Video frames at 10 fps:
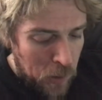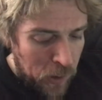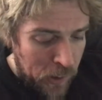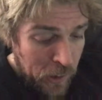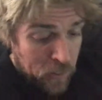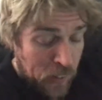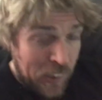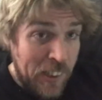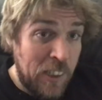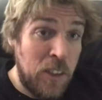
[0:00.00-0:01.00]
party
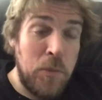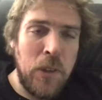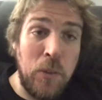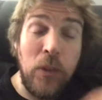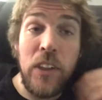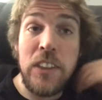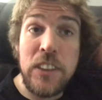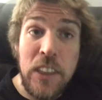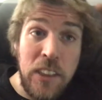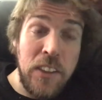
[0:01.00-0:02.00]
event there up in the
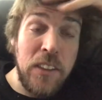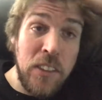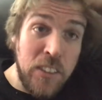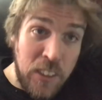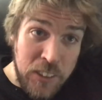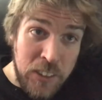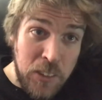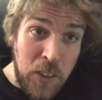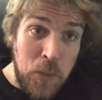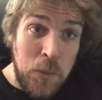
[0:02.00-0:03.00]
woods, and
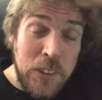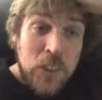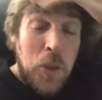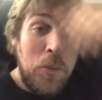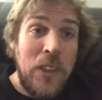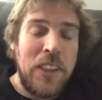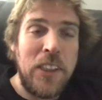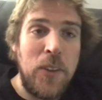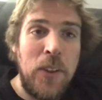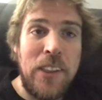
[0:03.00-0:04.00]
everyone was
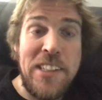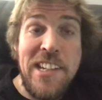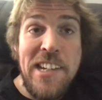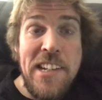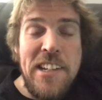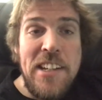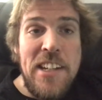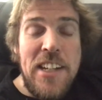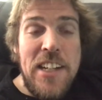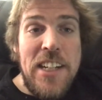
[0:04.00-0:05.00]
snowmobiling to it. And
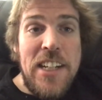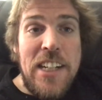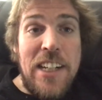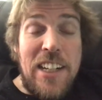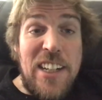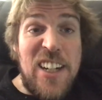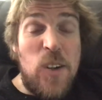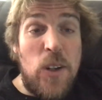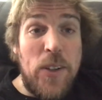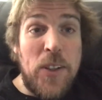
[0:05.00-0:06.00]
I
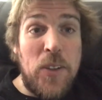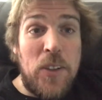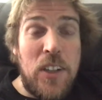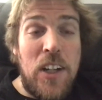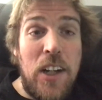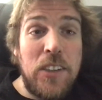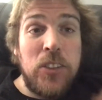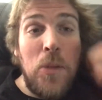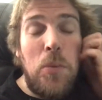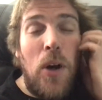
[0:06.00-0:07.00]
wanted to go along,
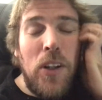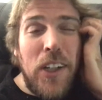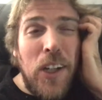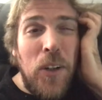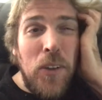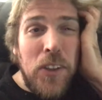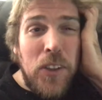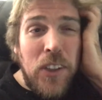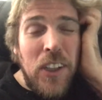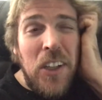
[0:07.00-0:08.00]
so I pulled it out and
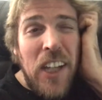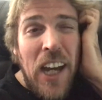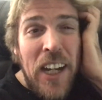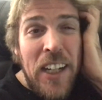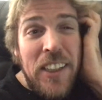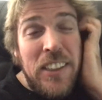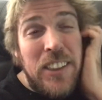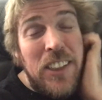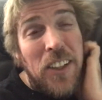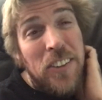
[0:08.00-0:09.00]
took a look at it. The
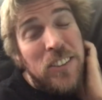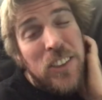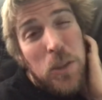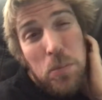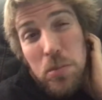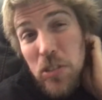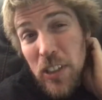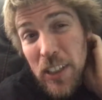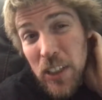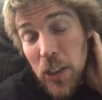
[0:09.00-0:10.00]
cylinders looked
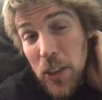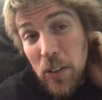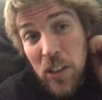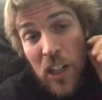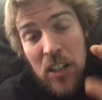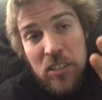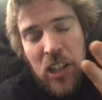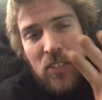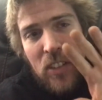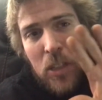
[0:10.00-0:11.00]
pretty good. They were kind of
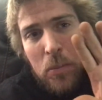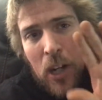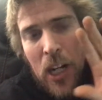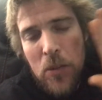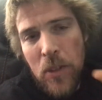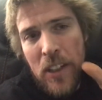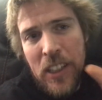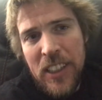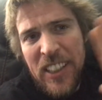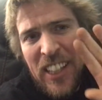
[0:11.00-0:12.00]
rough on the bottom on
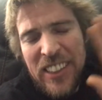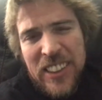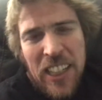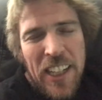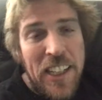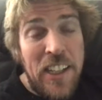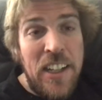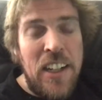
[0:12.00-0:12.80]
the intake side.